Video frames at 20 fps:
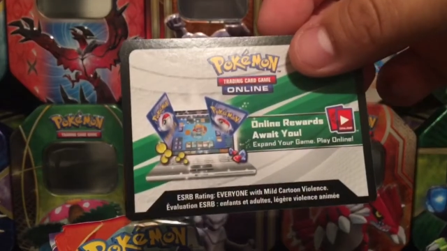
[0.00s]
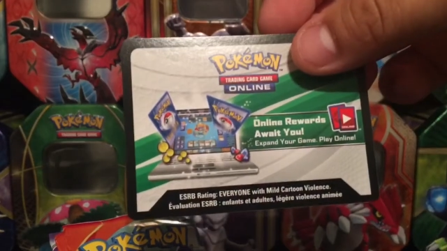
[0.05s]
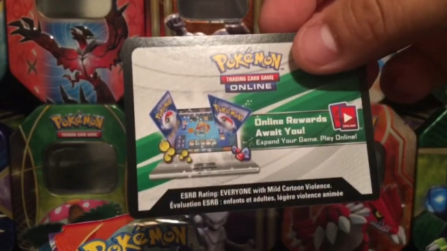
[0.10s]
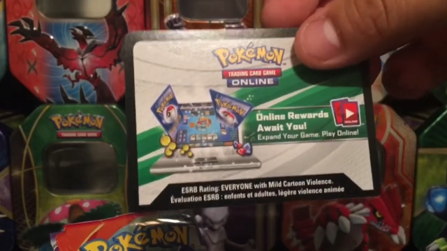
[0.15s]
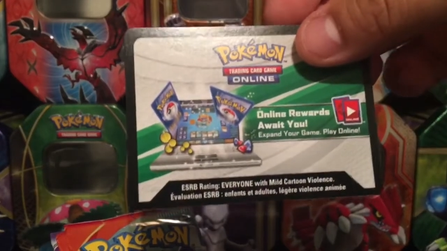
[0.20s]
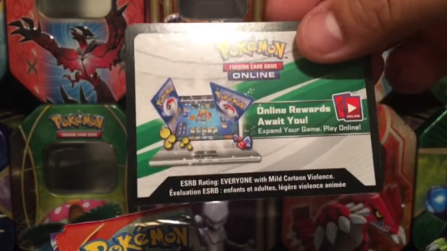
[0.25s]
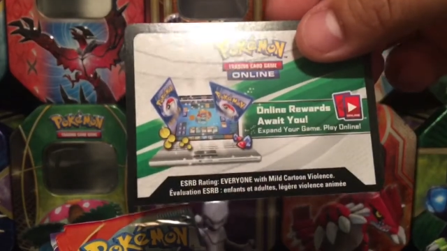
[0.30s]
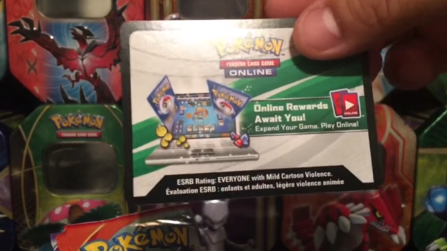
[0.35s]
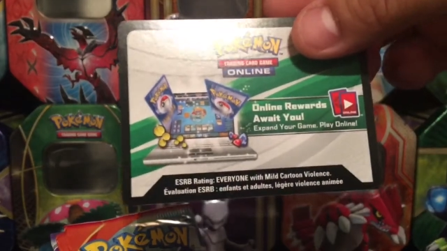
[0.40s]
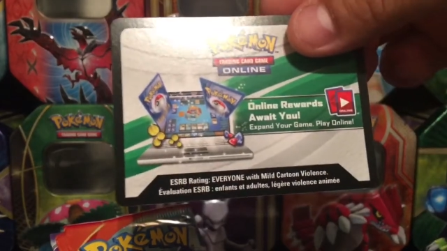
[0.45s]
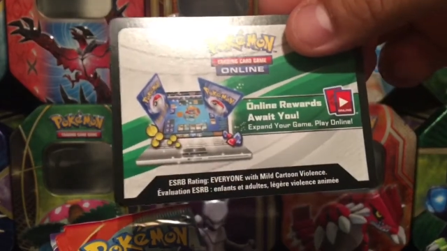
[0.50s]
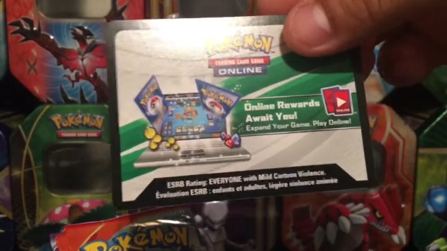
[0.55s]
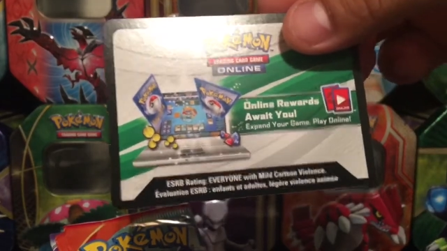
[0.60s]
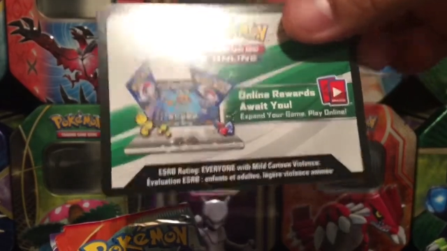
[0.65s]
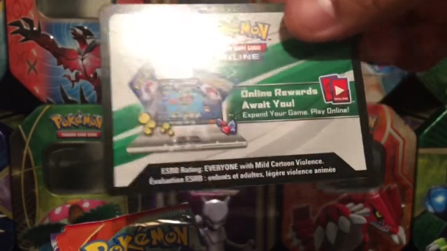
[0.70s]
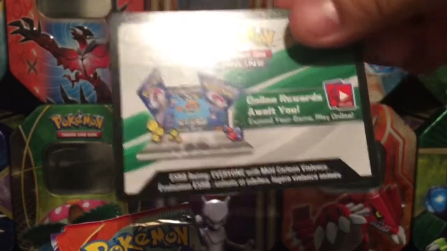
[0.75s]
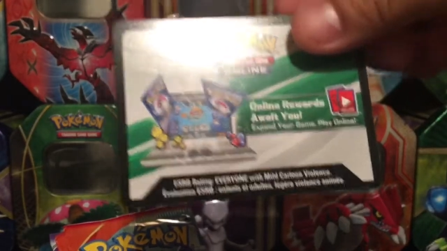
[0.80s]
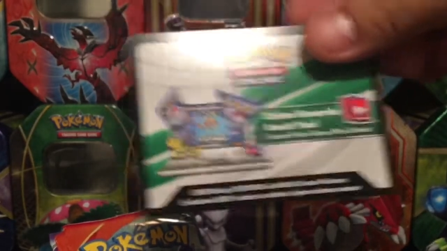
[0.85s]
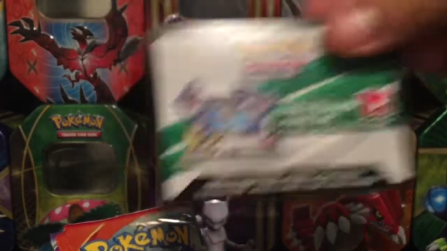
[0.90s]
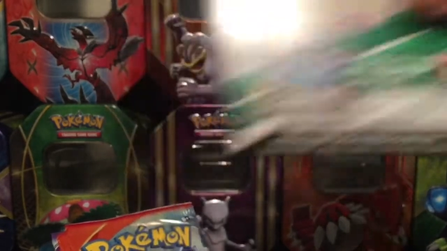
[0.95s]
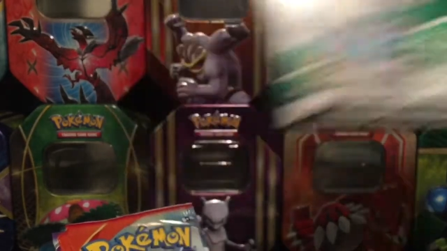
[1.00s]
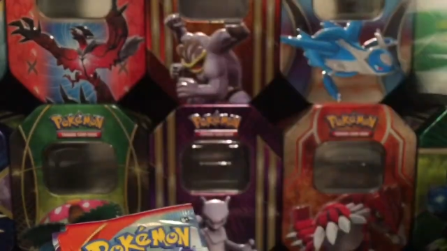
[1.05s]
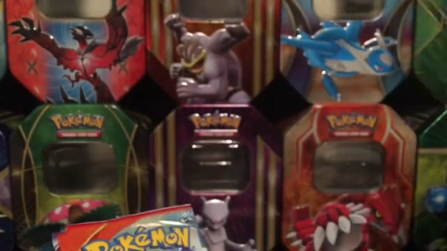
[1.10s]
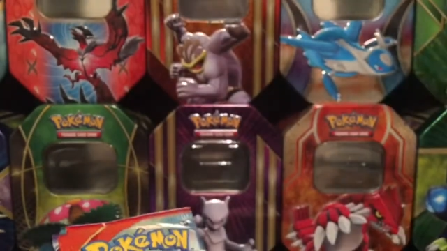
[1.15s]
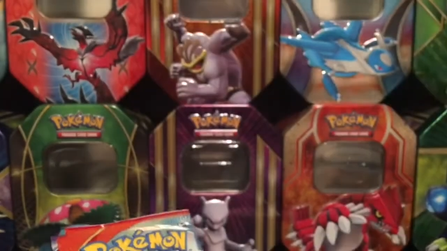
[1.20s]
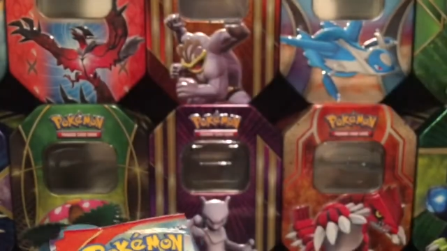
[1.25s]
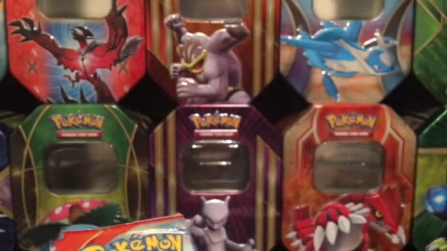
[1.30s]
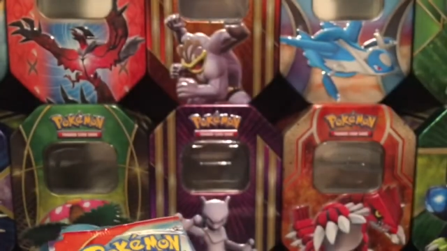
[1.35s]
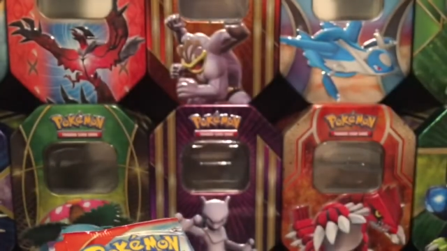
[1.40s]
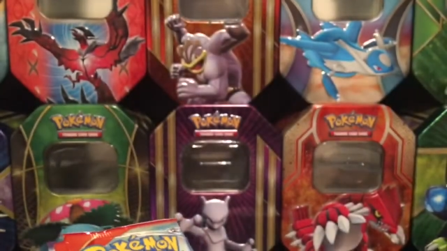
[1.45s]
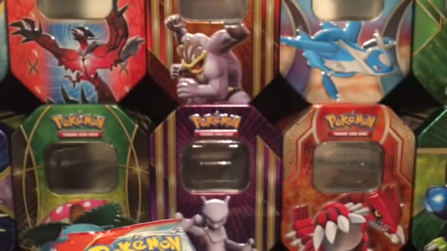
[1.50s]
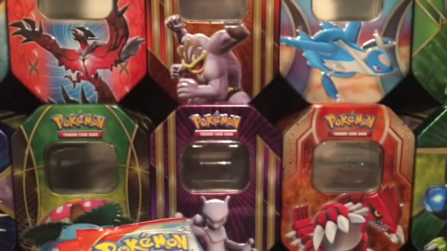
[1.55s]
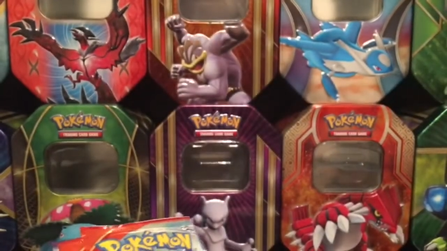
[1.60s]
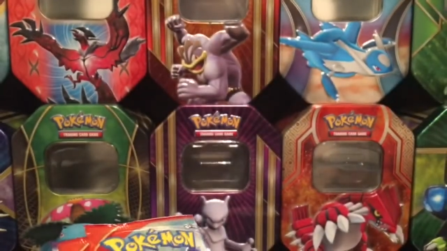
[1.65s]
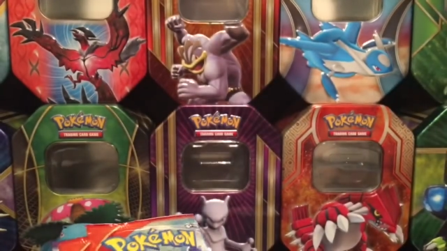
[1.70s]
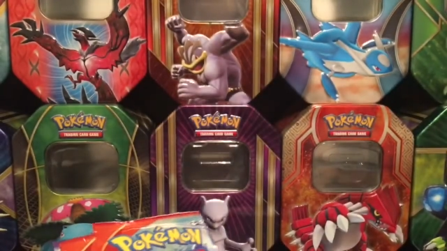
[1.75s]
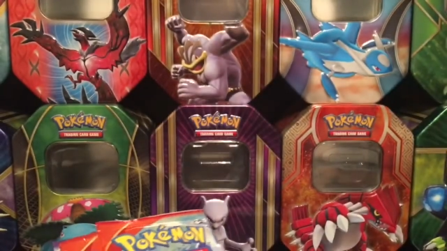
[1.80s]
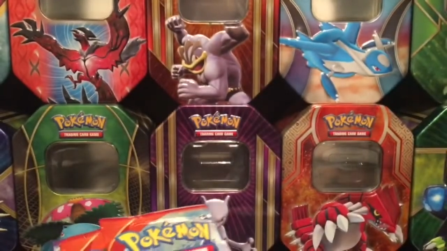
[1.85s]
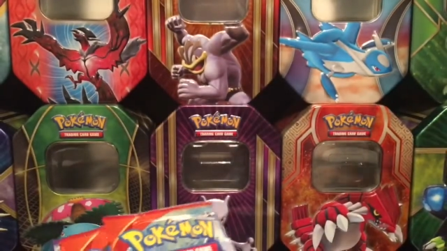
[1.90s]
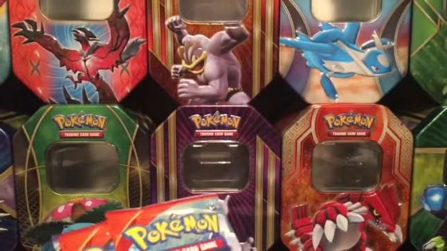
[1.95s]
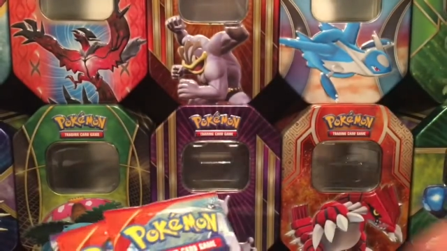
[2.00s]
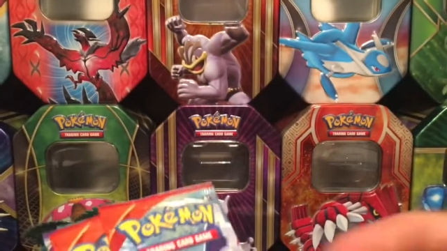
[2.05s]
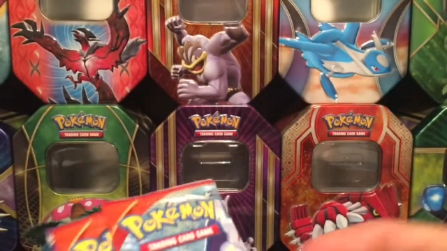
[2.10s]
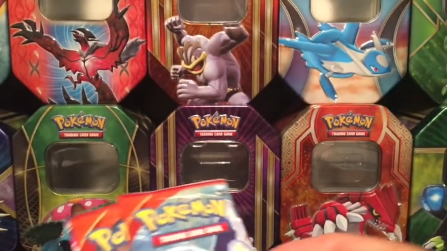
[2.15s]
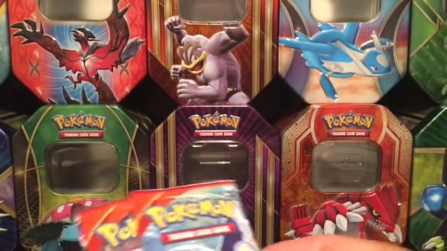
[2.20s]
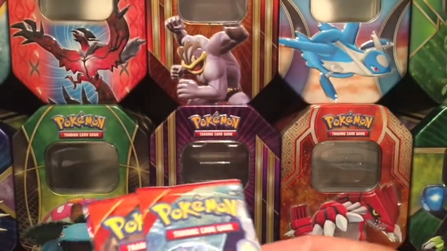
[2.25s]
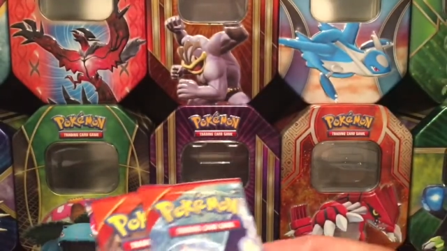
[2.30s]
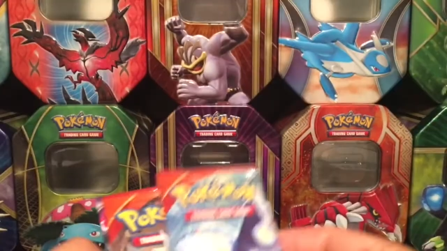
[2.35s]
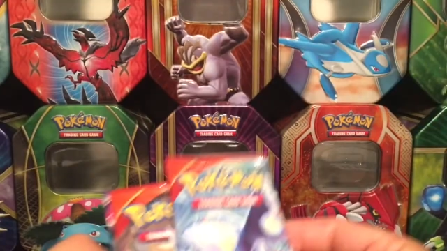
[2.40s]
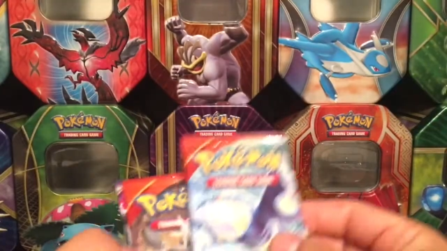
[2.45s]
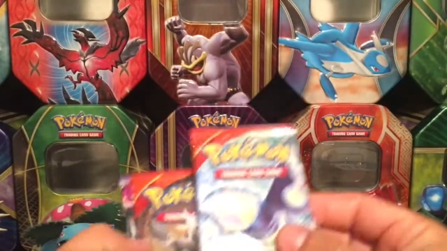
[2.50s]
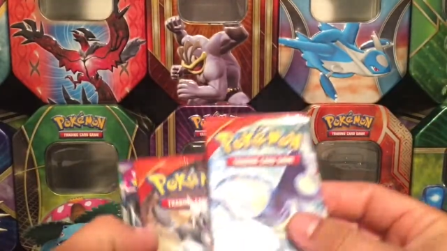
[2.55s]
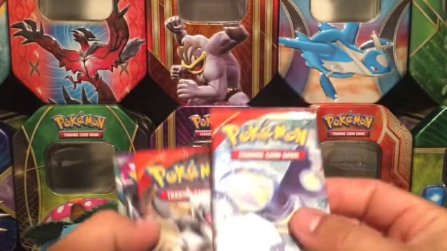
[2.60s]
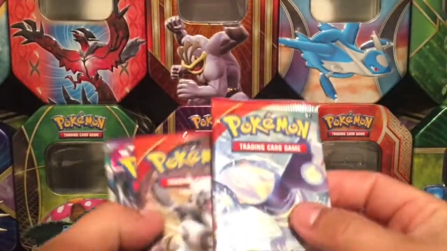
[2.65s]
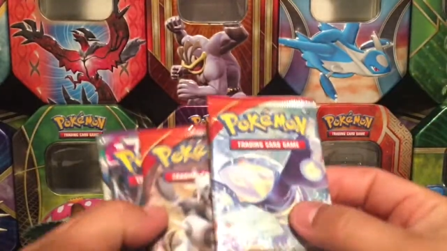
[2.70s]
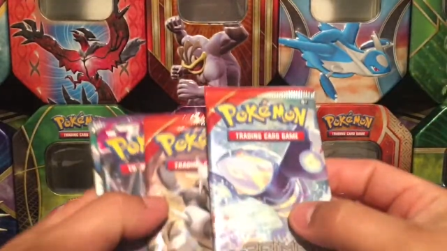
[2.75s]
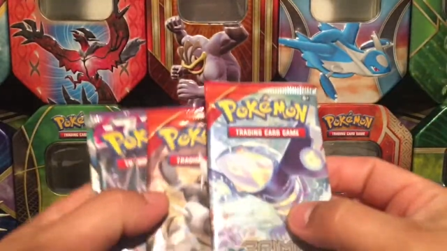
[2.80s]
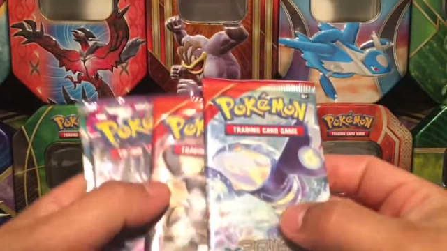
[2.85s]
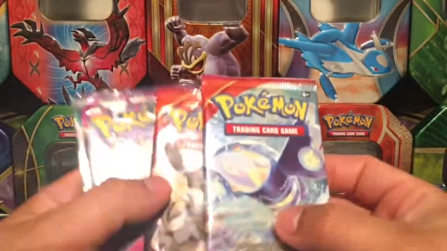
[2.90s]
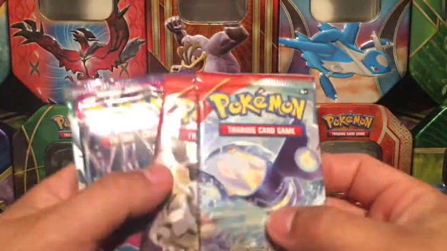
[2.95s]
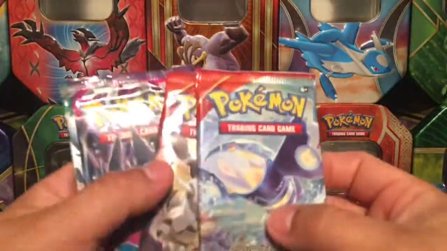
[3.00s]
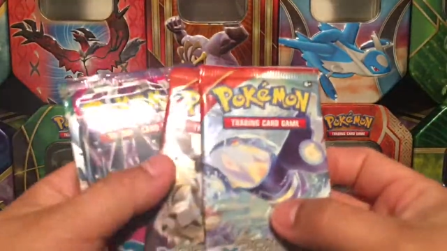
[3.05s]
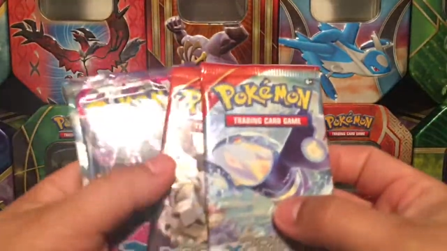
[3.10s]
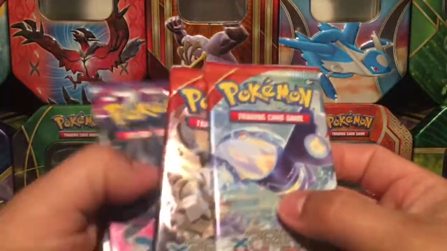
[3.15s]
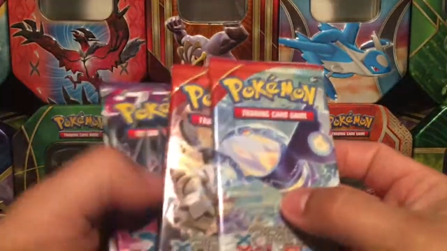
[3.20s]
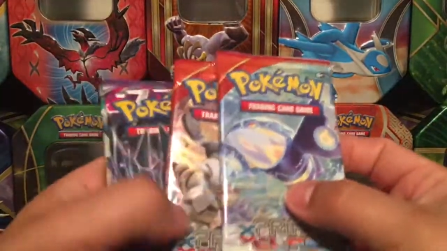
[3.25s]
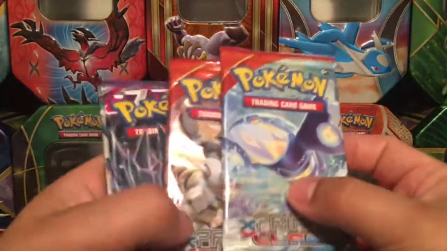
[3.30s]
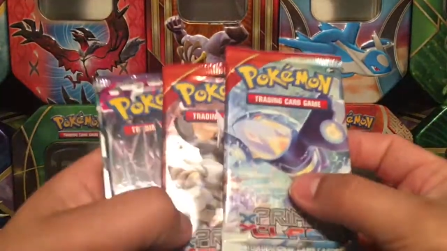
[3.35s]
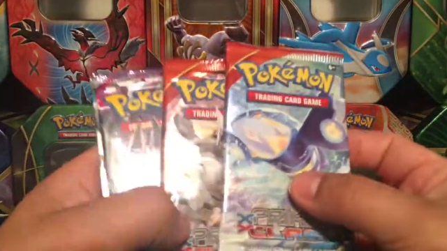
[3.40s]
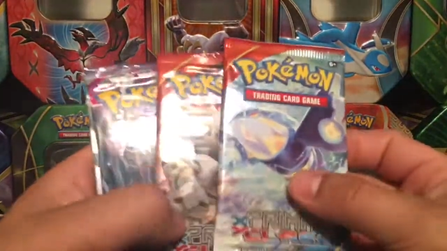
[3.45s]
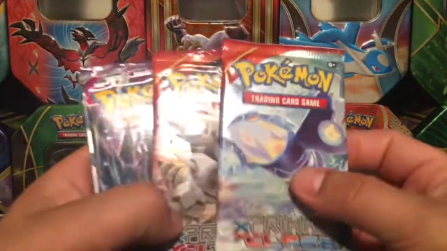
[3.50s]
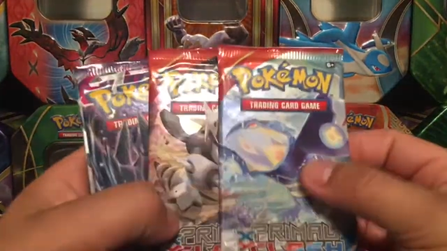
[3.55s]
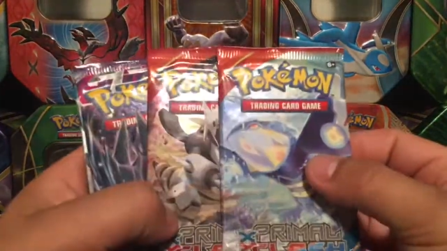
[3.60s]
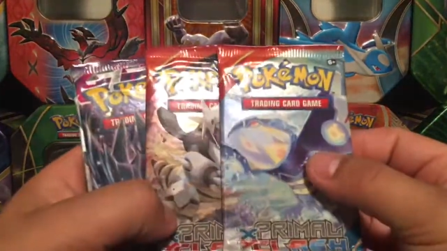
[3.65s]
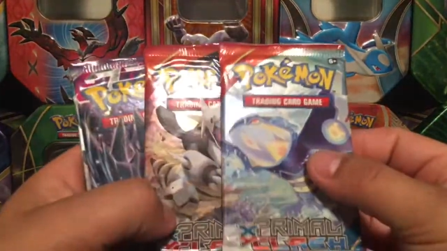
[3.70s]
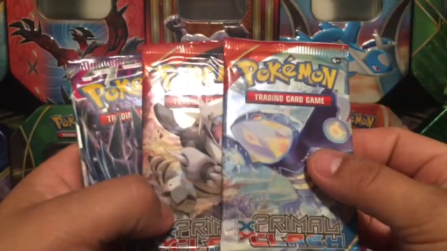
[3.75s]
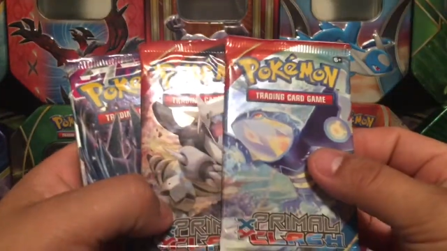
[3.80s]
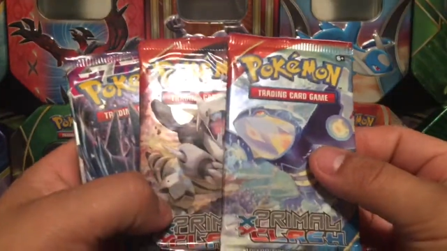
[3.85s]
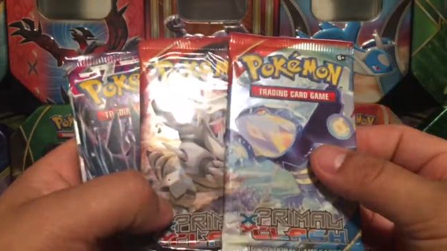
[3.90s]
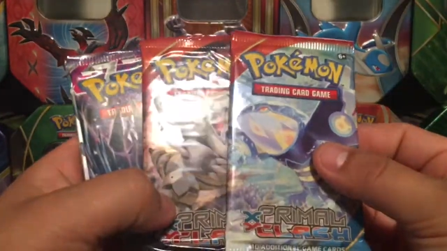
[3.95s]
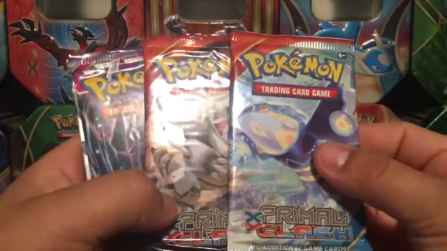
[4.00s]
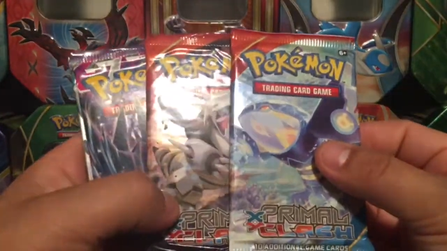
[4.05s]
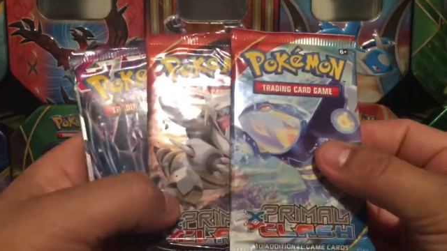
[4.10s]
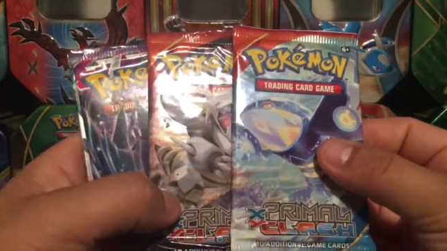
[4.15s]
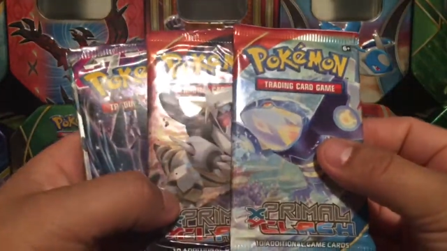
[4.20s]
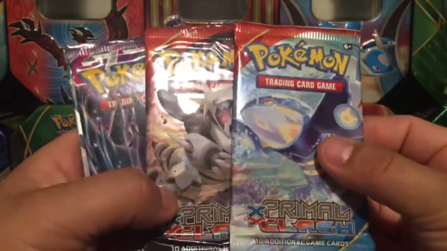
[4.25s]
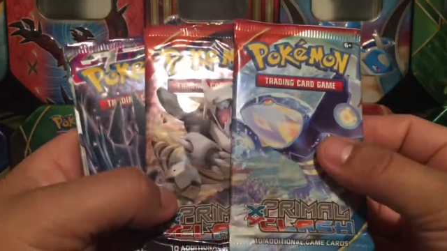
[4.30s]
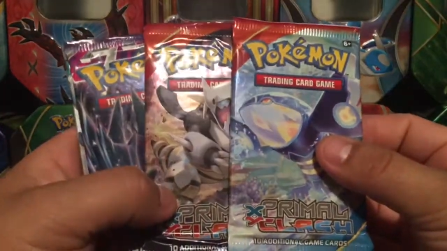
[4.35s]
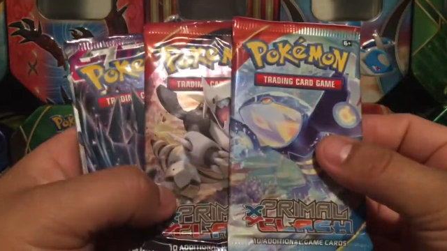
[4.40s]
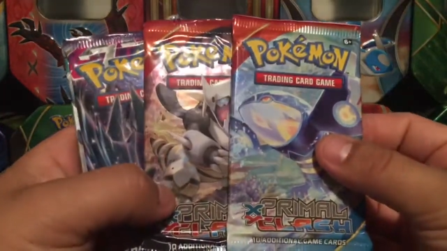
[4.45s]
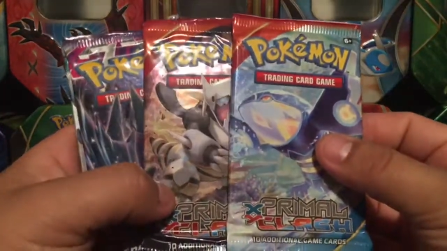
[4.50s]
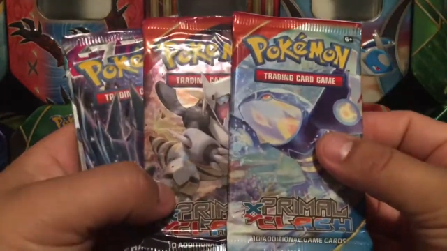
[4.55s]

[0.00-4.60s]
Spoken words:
Nobody's mouth can be seen.